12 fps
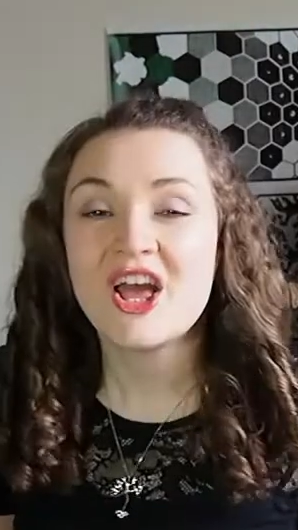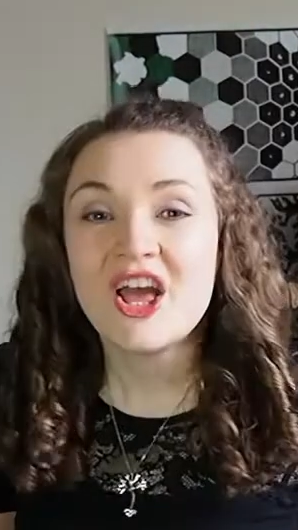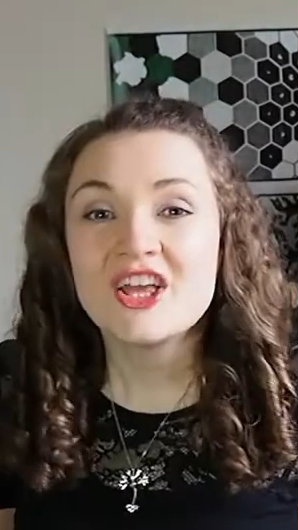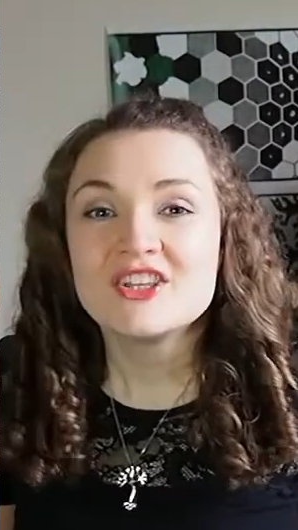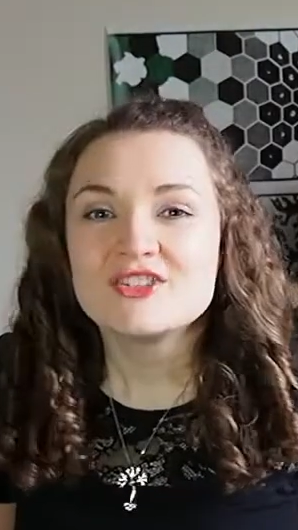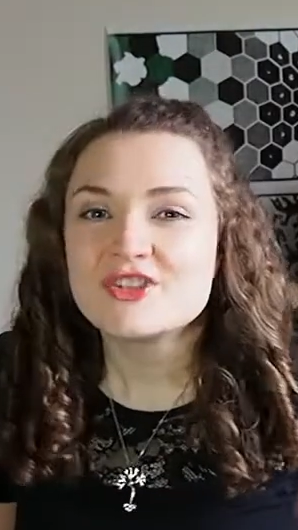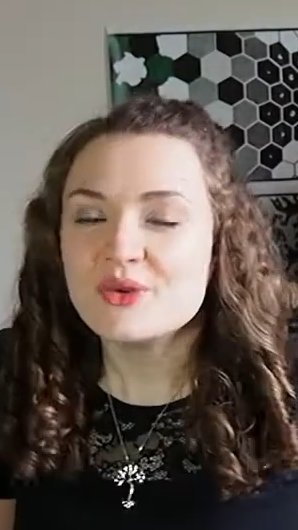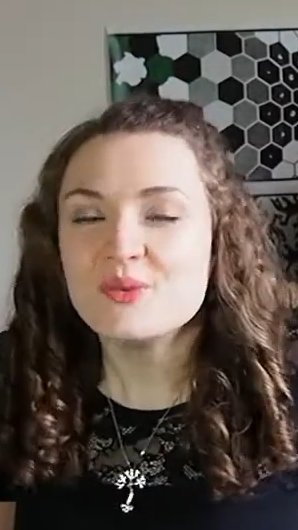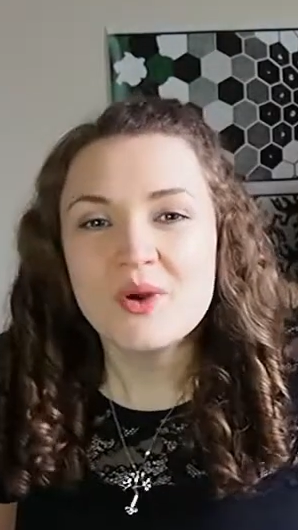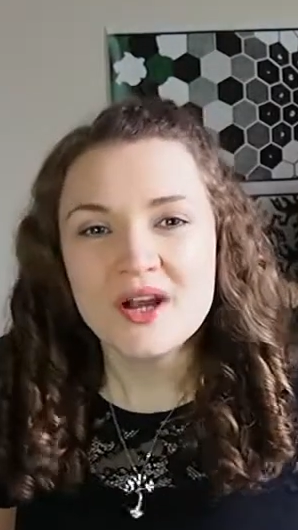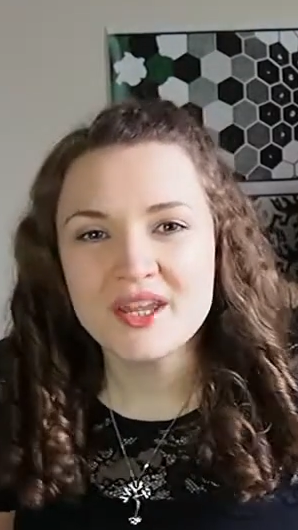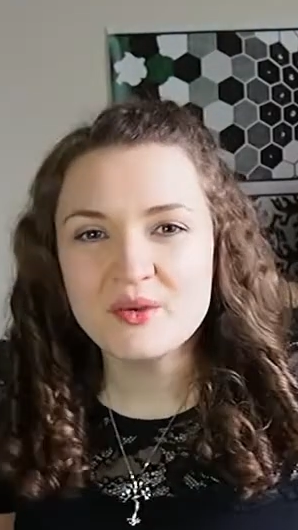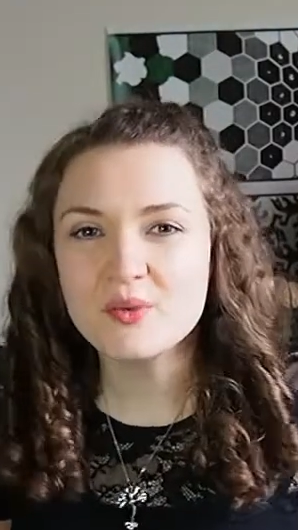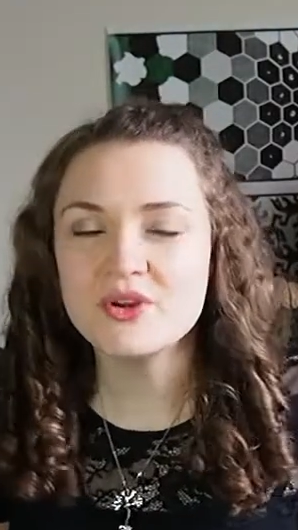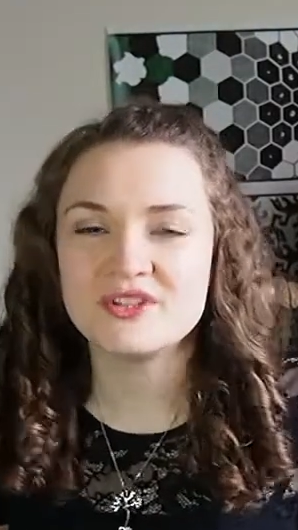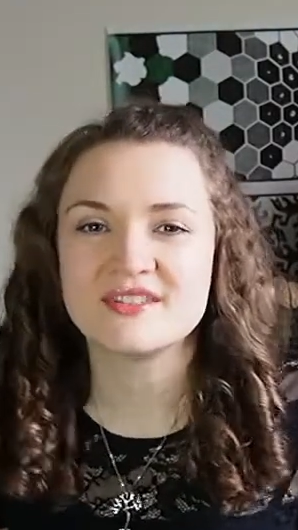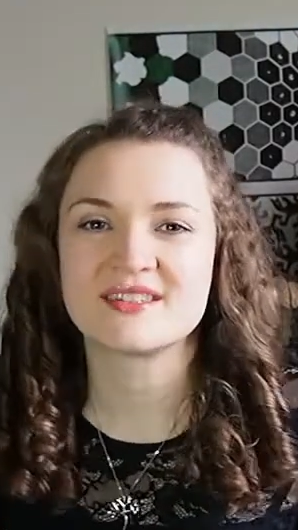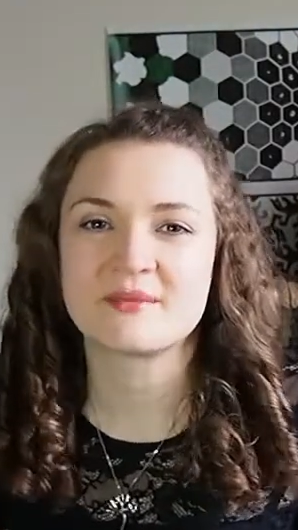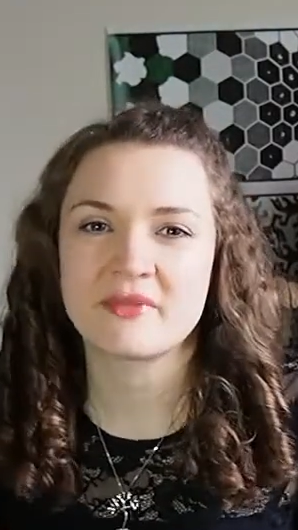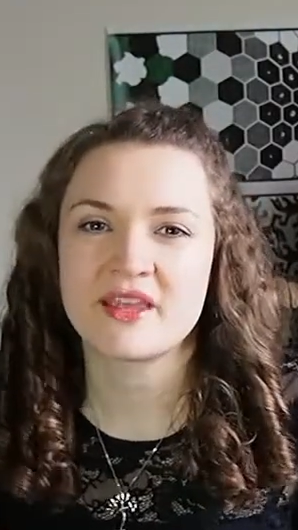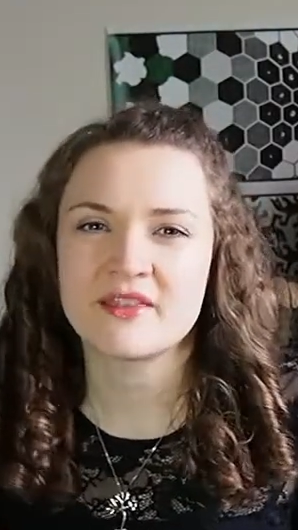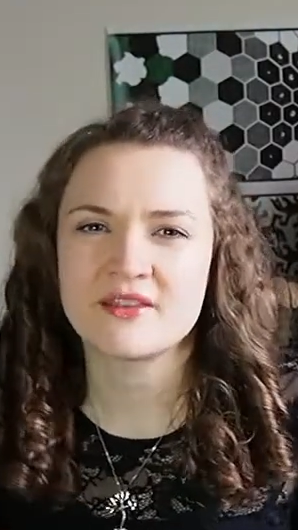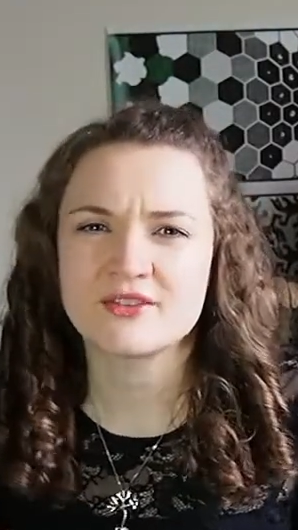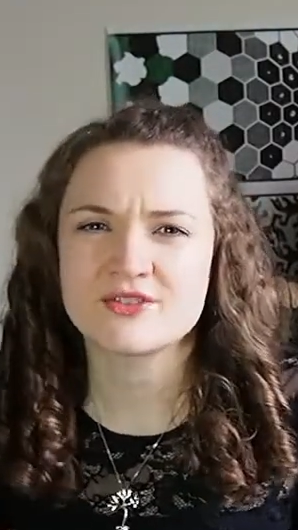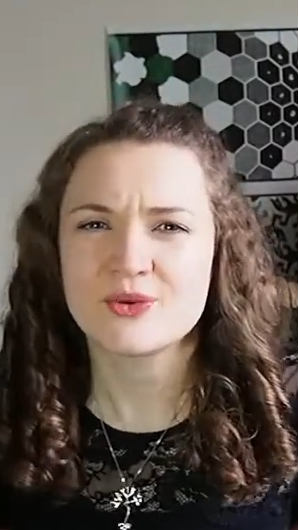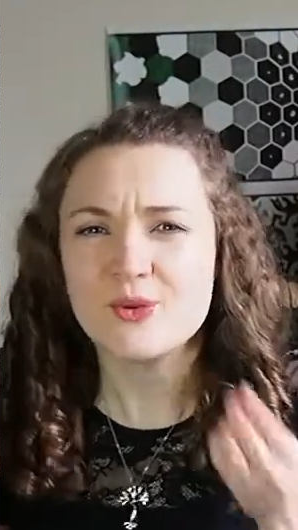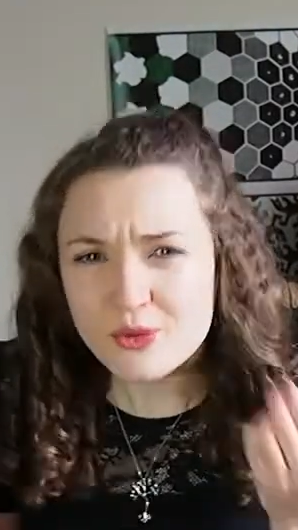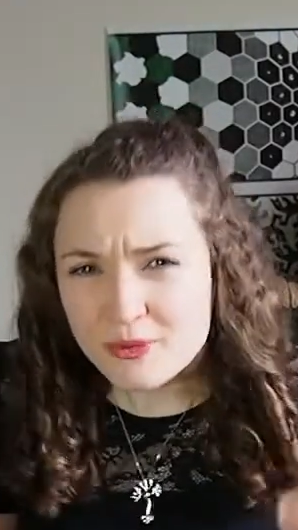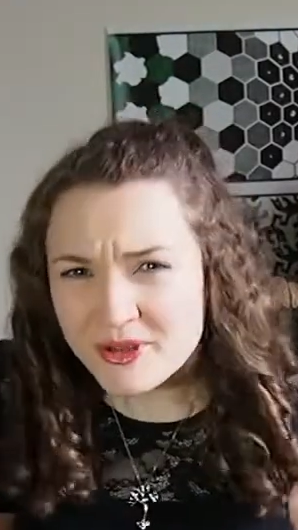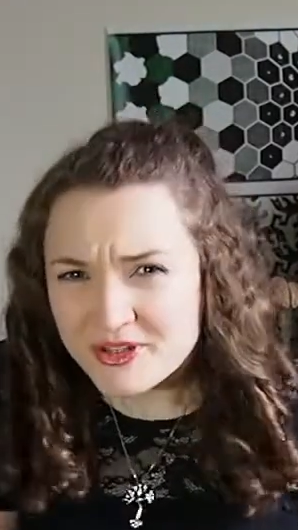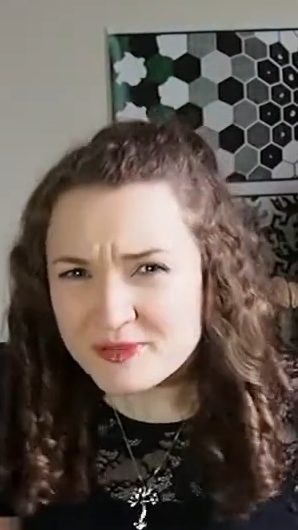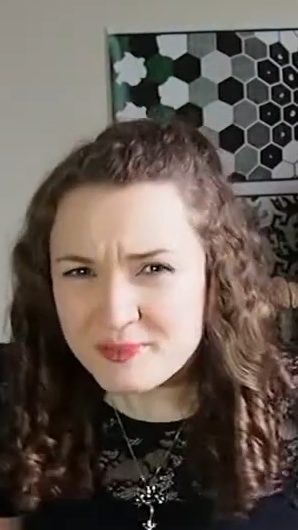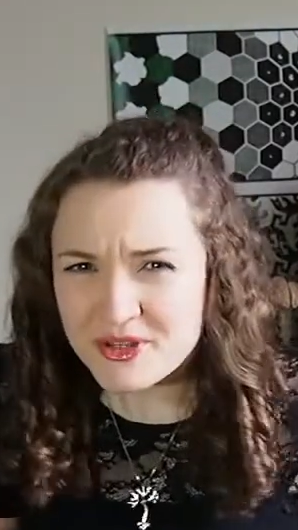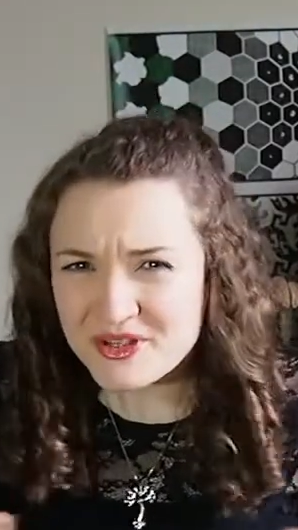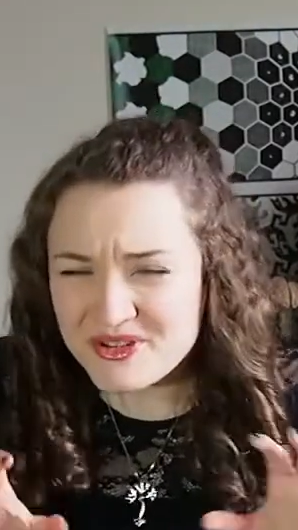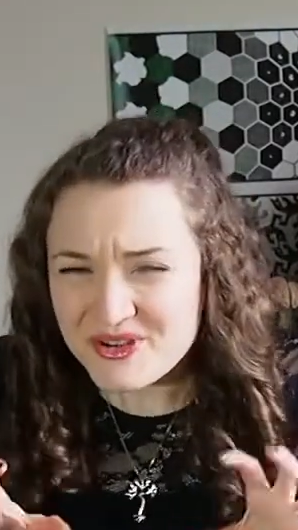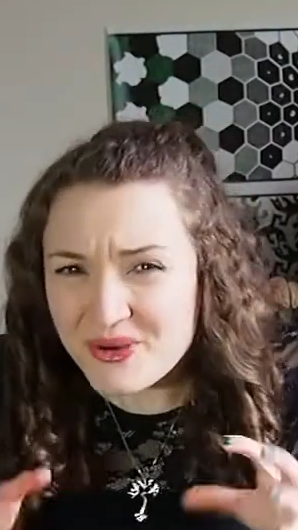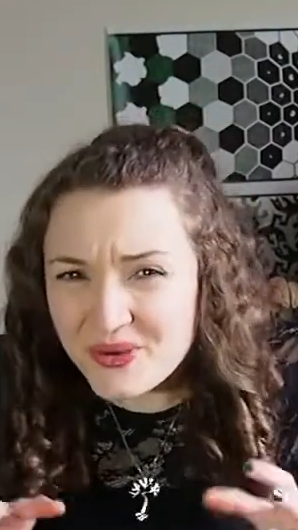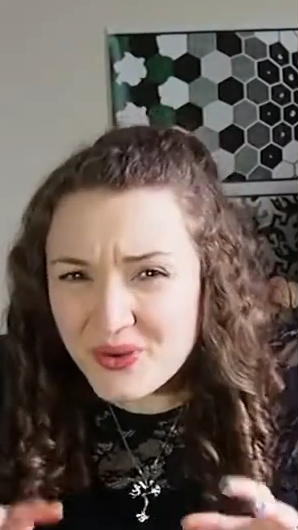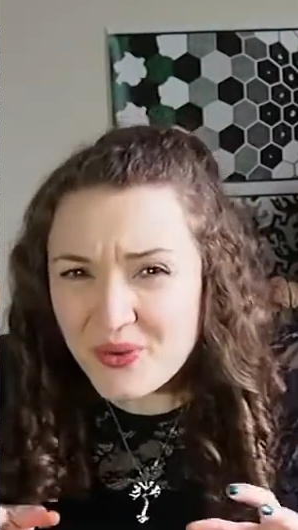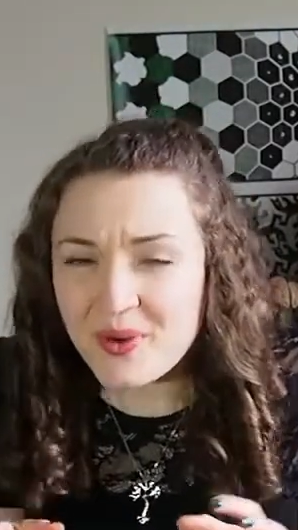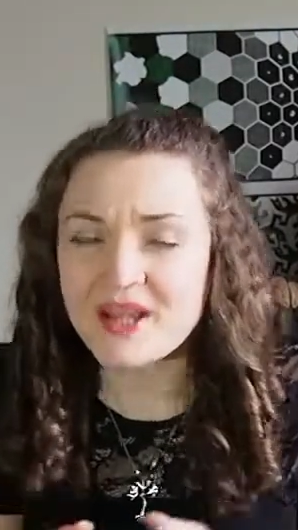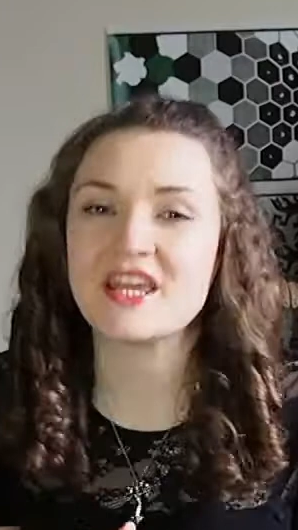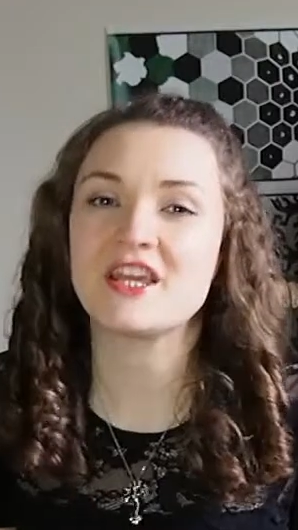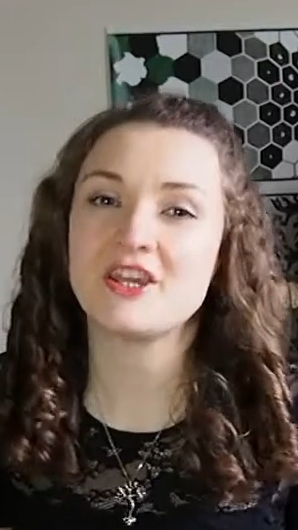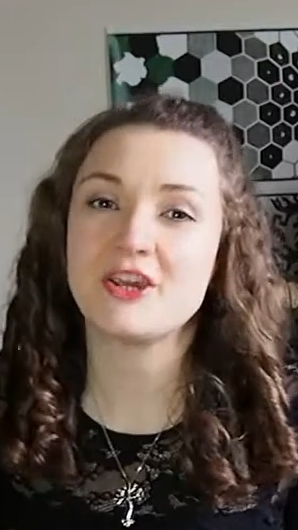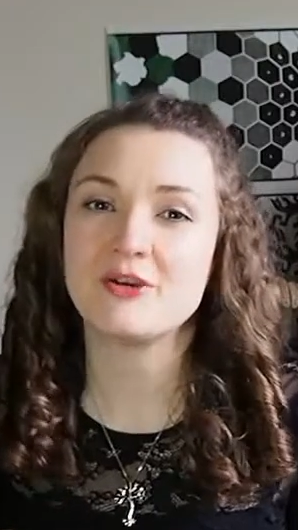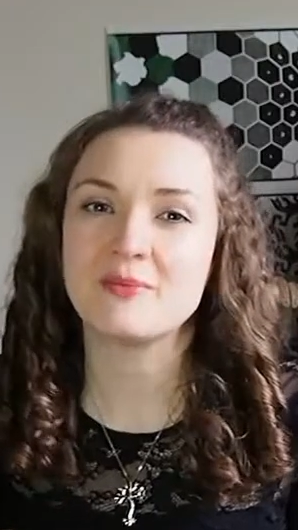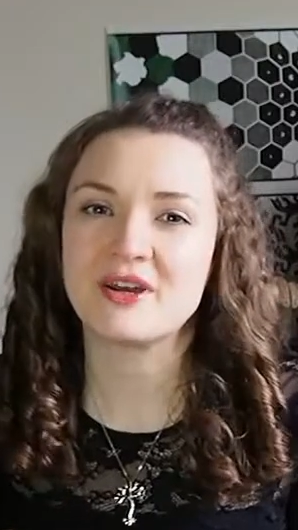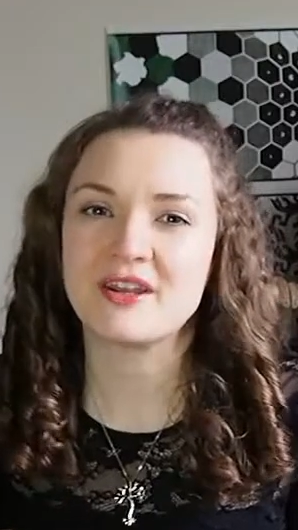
So why would something that's almost but not quite human,